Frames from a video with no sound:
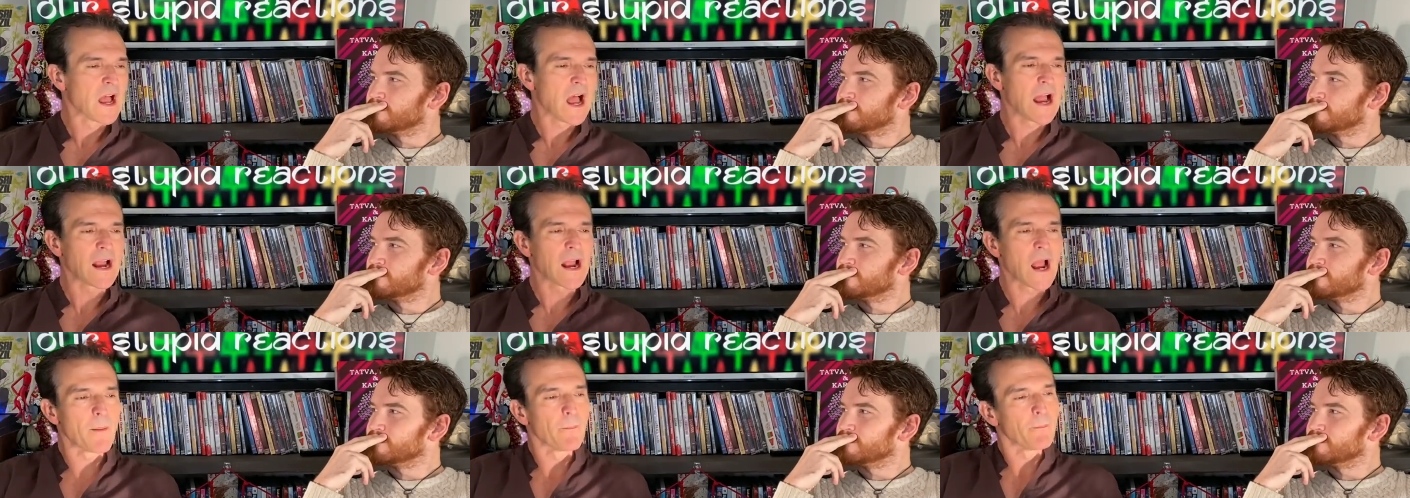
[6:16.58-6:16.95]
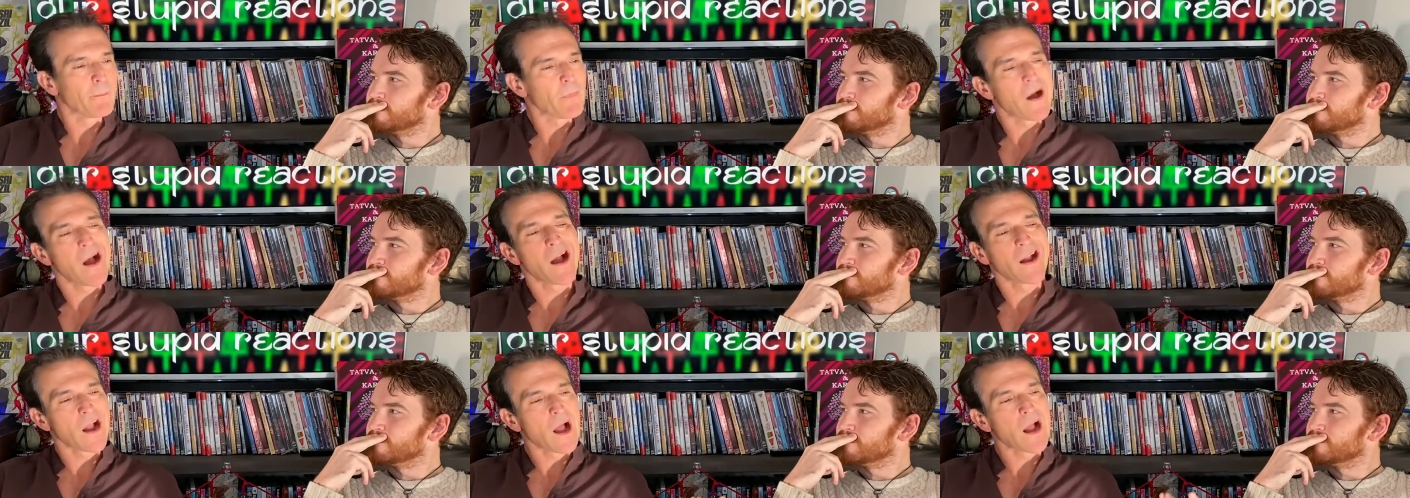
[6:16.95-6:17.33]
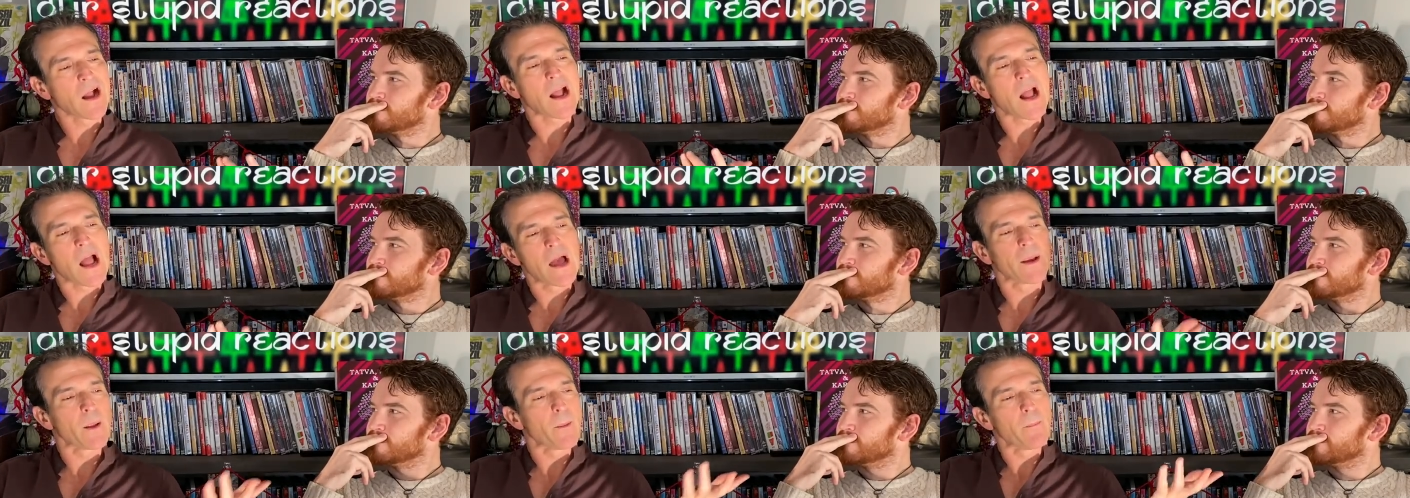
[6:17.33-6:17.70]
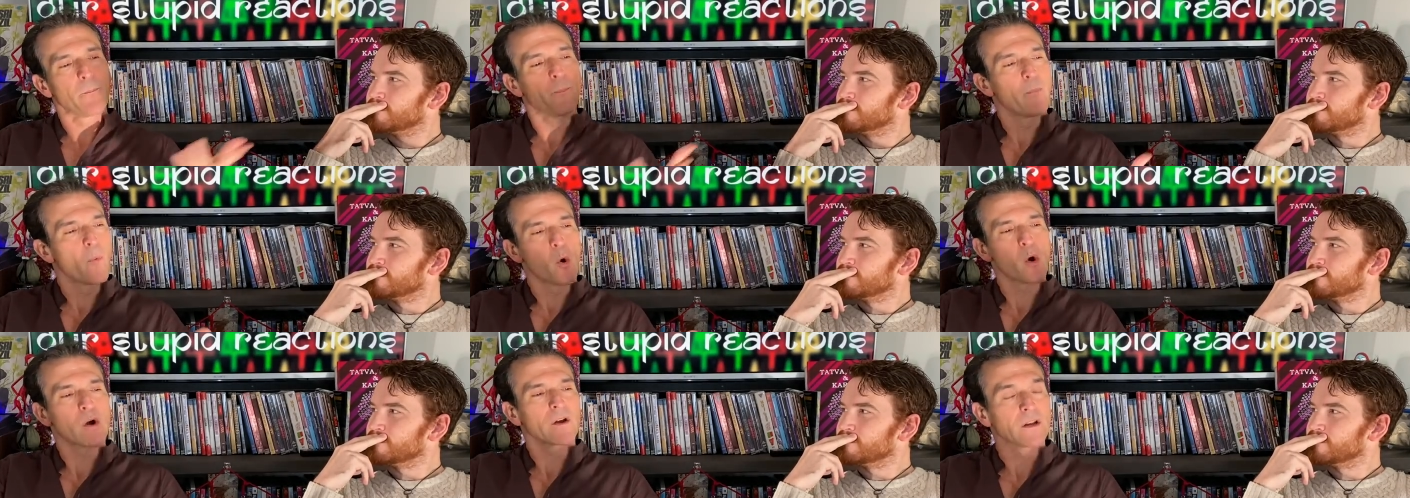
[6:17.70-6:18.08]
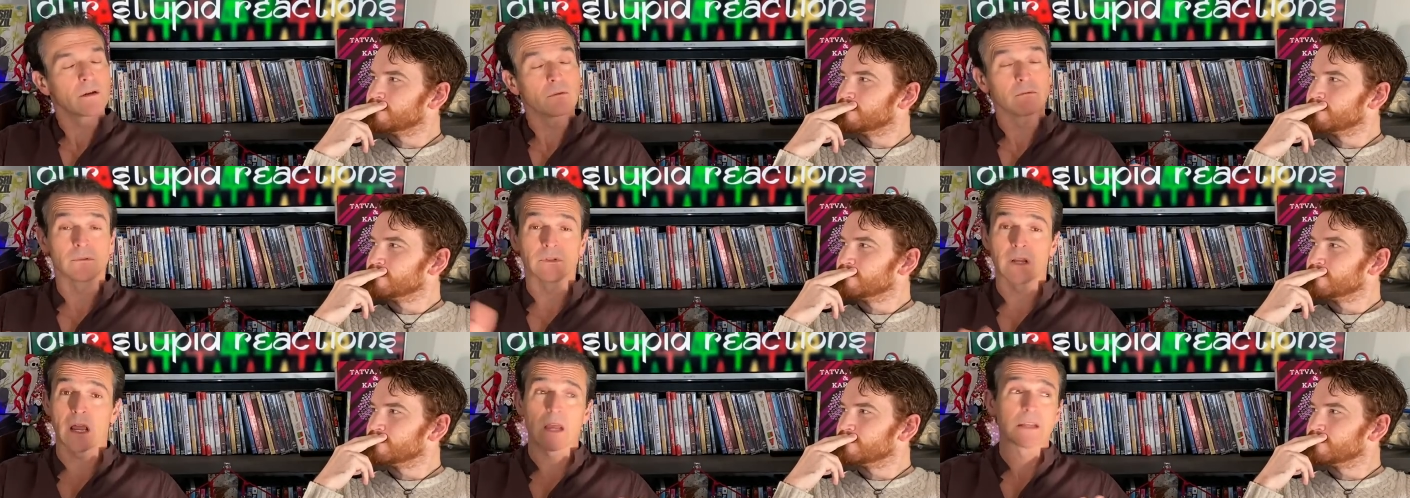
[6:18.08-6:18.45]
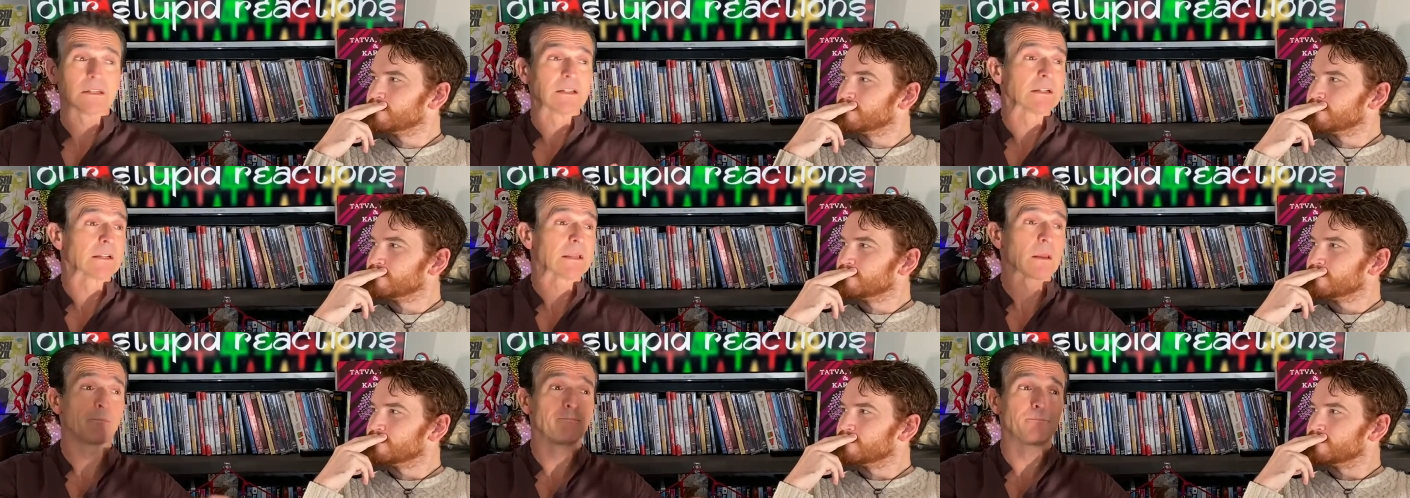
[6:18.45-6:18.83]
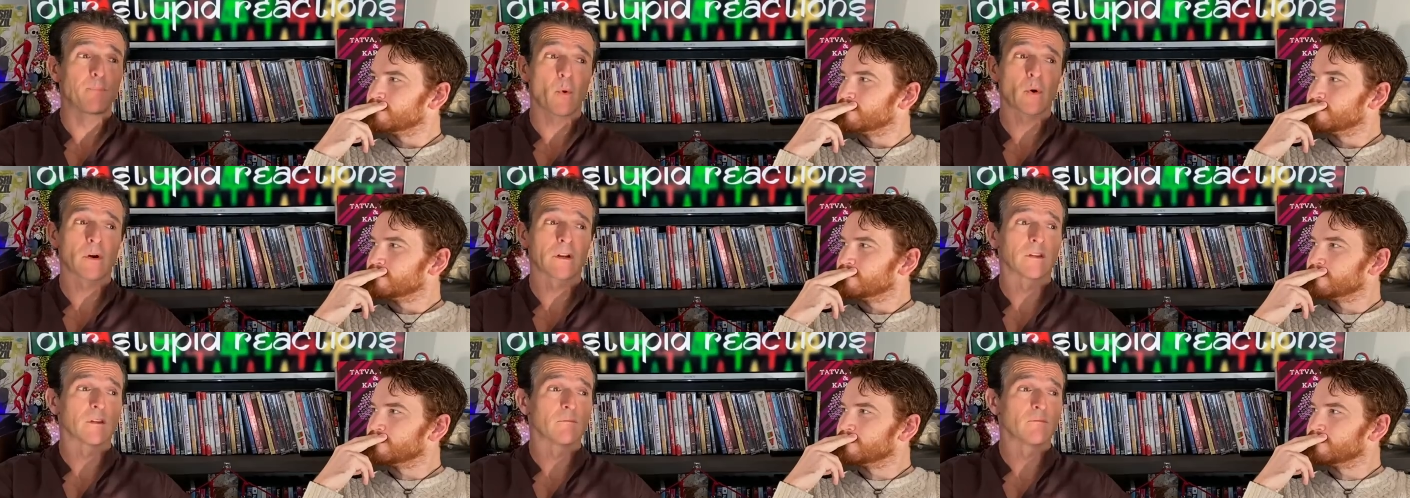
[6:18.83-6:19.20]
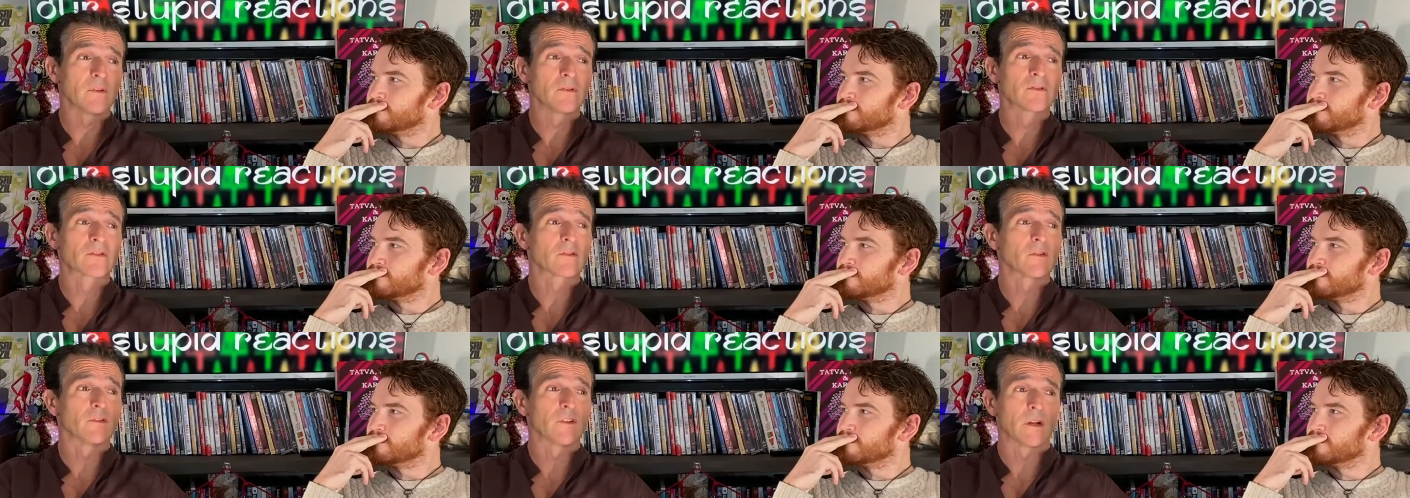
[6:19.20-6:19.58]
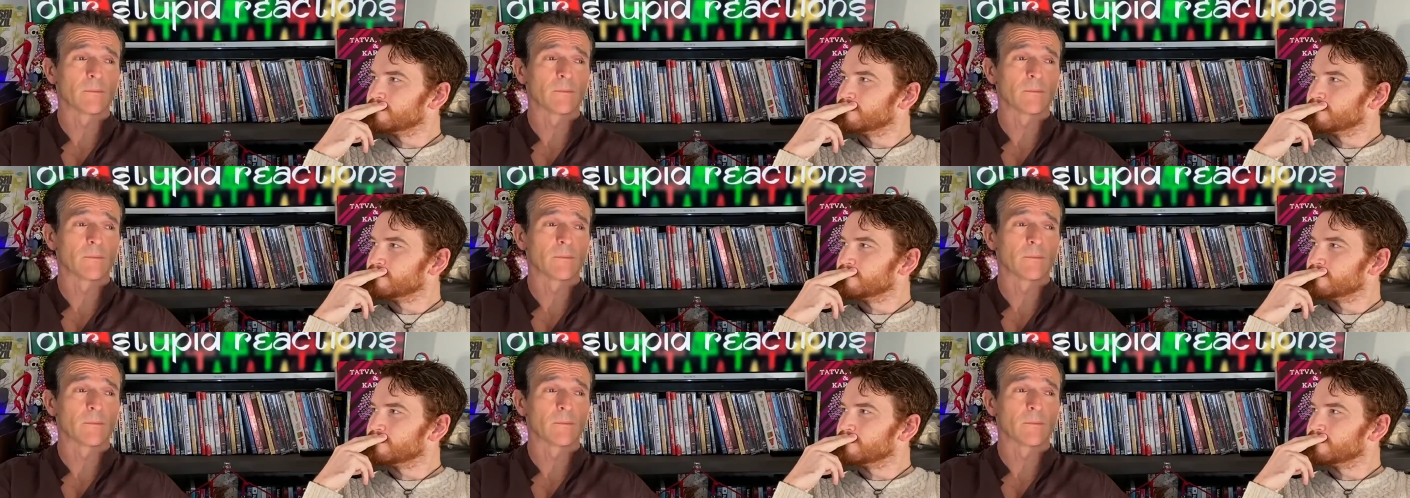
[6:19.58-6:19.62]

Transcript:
Speaker 1: I got I got kind of bored. Now, I didn't get bored in the musical